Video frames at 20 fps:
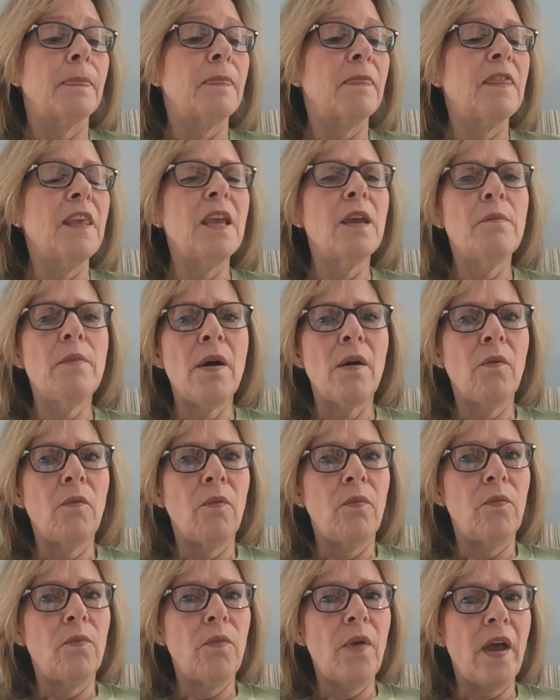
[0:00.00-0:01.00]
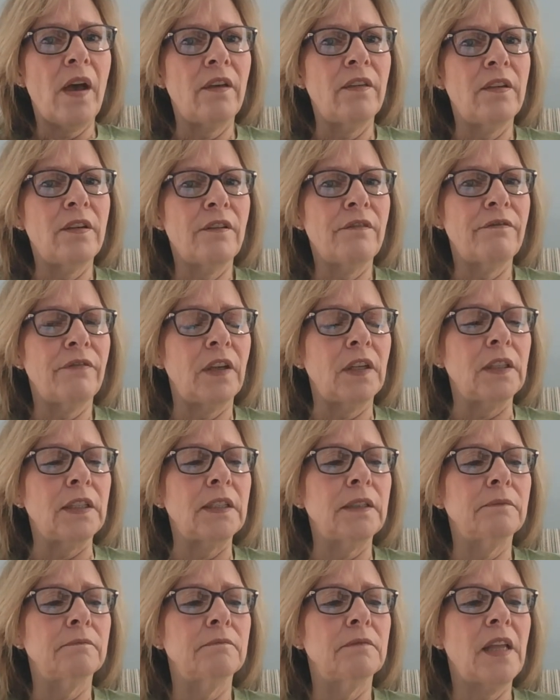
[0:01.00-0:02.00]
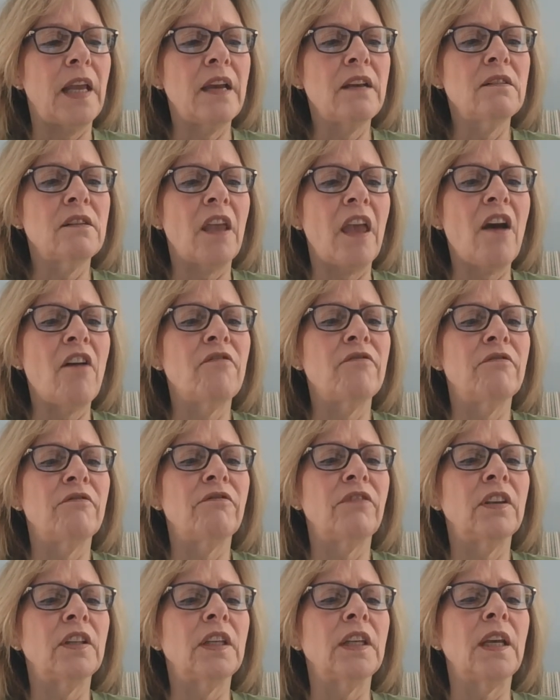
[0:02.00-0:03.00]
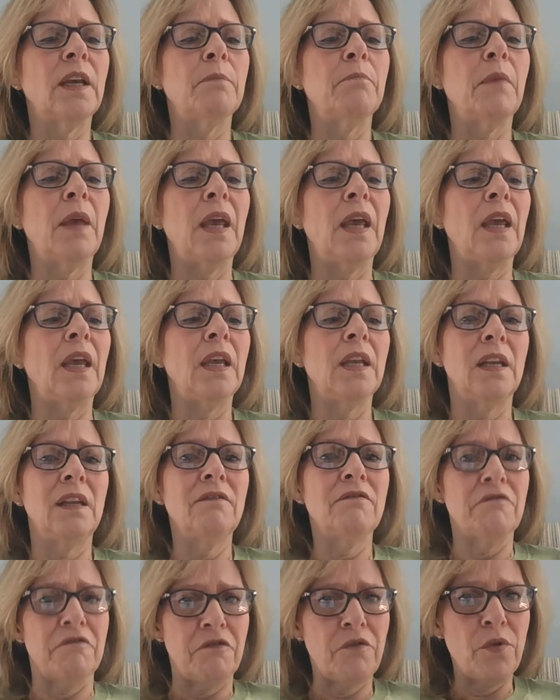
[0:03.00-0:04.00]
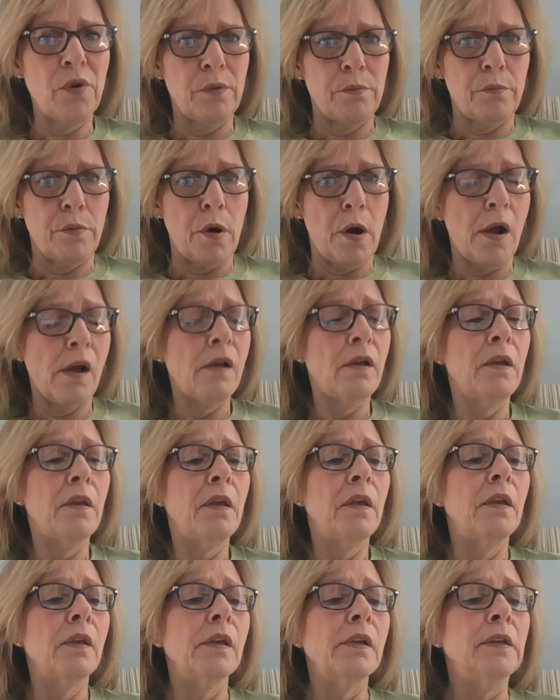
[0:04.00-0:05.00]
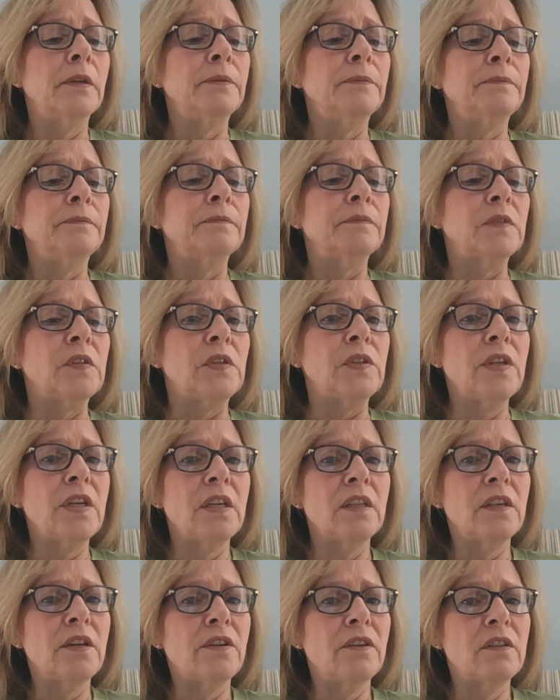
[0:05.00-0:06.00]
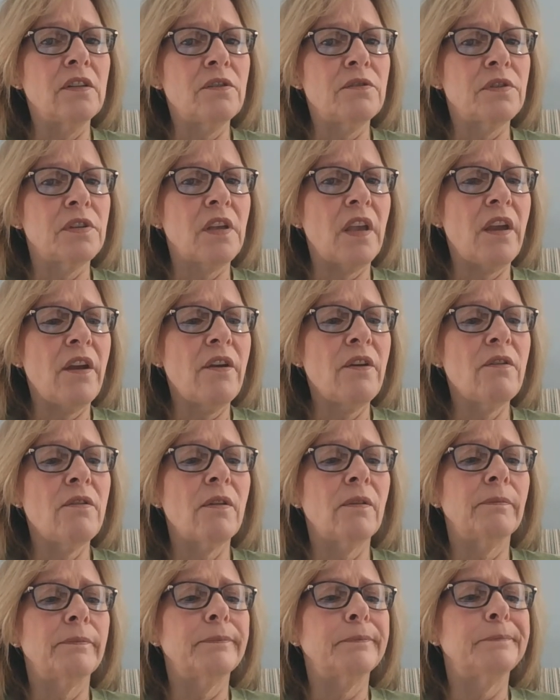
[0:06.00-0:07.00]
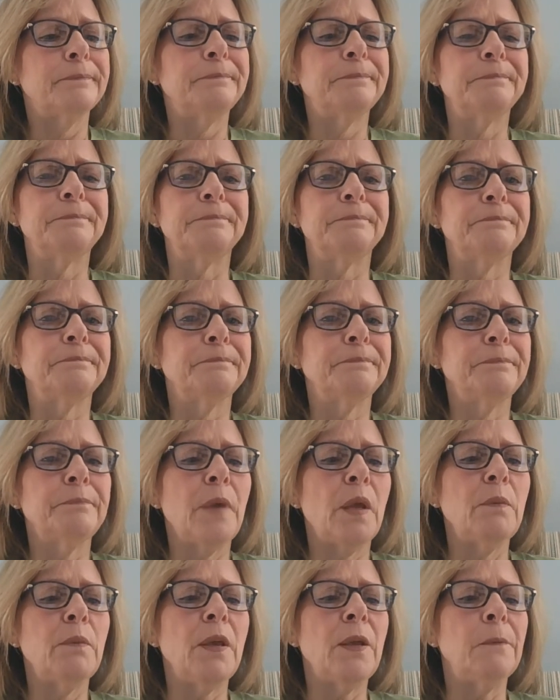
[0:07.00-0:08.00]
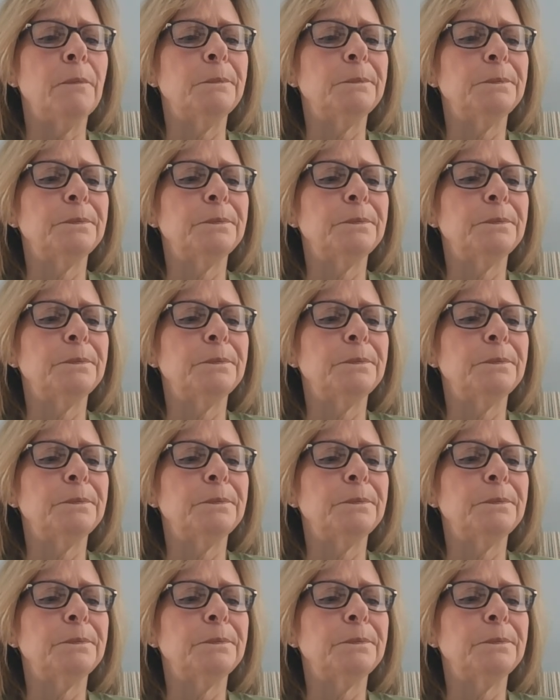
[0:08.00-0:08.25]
Think about how they're feeling. How's Calvin feeling and Meg and even Fortinbras? You think they're a little scared? Maybe.